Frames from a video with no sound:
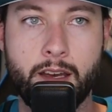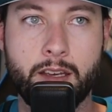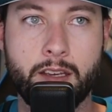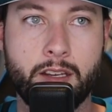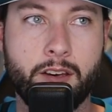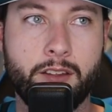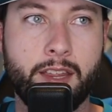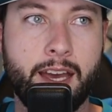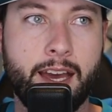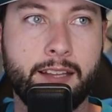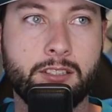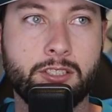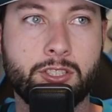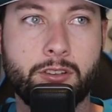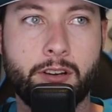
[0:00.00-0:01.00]
You know, they
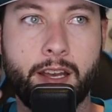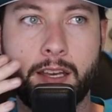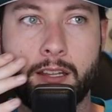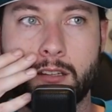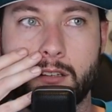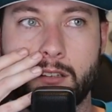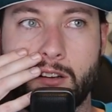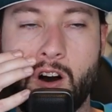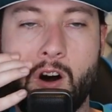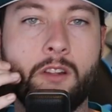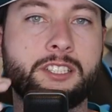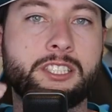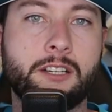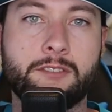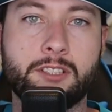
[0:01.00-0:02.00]
had to trade all
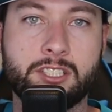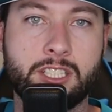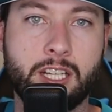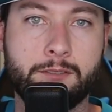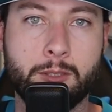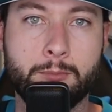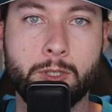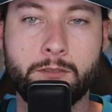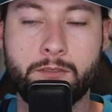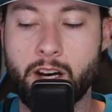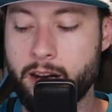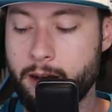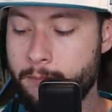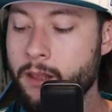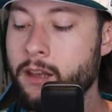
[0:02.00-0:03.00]
this different stuff to move
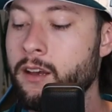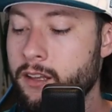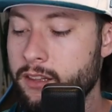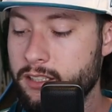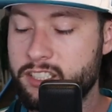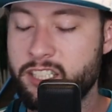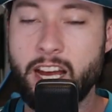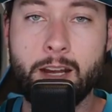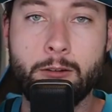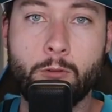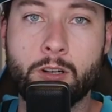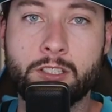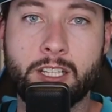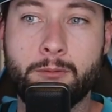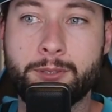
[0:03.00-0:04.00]
up. The
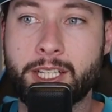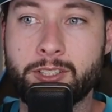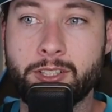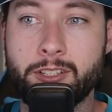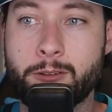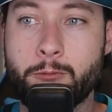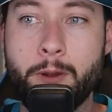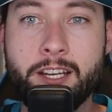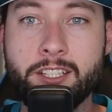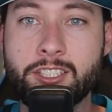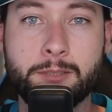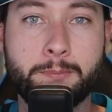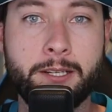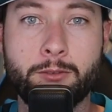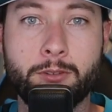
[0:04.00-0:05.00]
Jaguars, I was like, look, we could
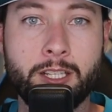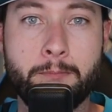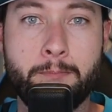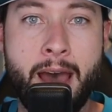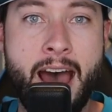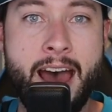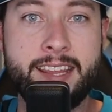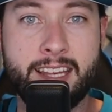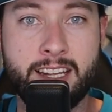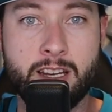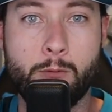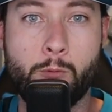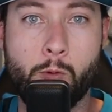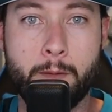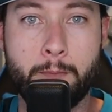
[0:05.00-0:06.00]
just be really bad, get the
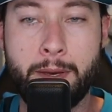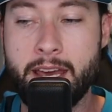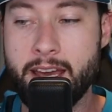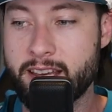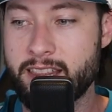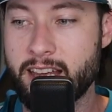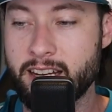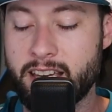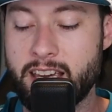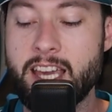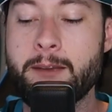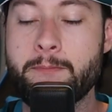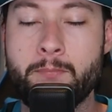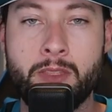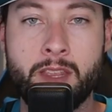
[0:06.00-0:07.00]
number one pick, then
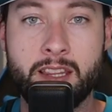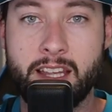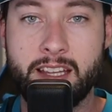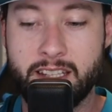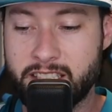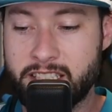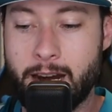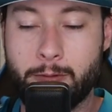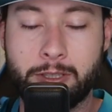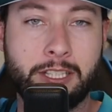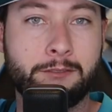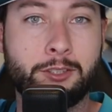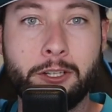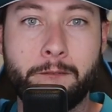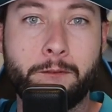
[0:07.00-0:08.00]
keep, then the Jaguars
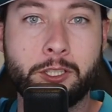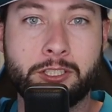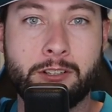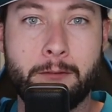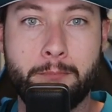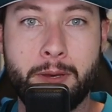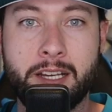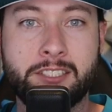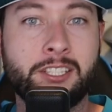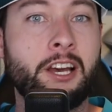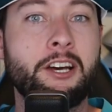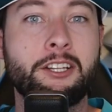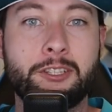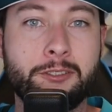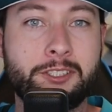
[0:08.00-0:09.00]
have two first round picks,
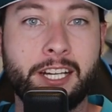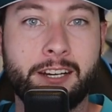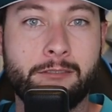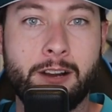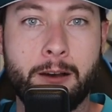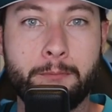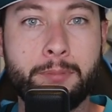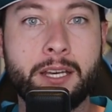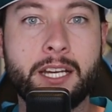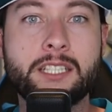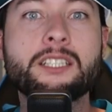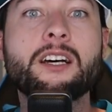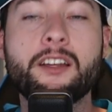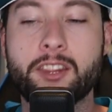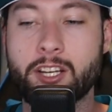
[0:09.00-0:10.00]
two second round
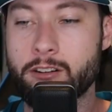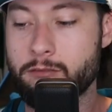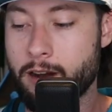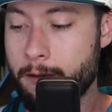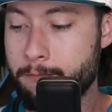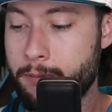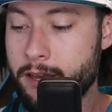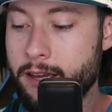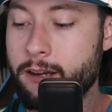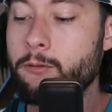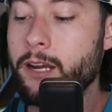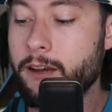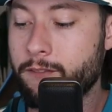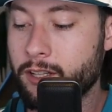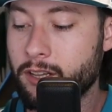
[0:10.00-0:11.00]
picks, a third round pick.
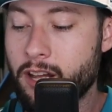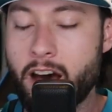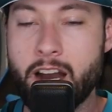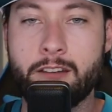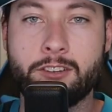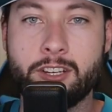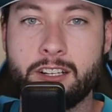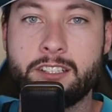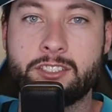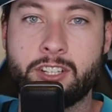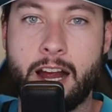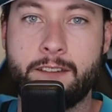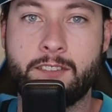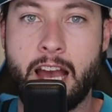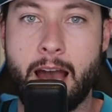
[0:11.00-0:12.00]
We have a lot of good
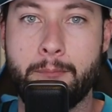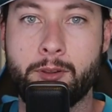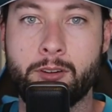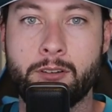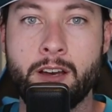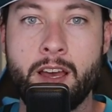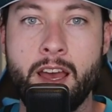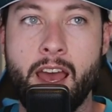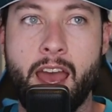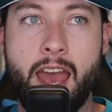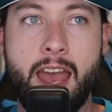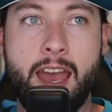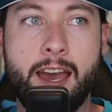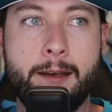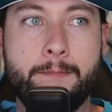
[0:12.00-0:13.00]
draft capital.
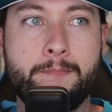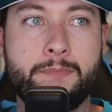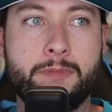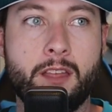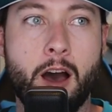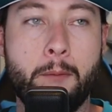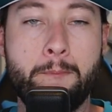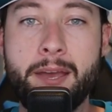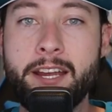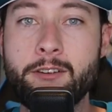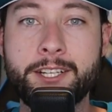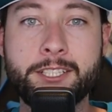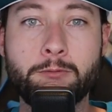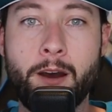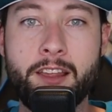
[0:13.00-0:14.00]
And a big
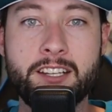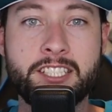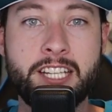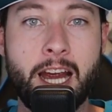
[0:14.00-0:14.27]
reason why the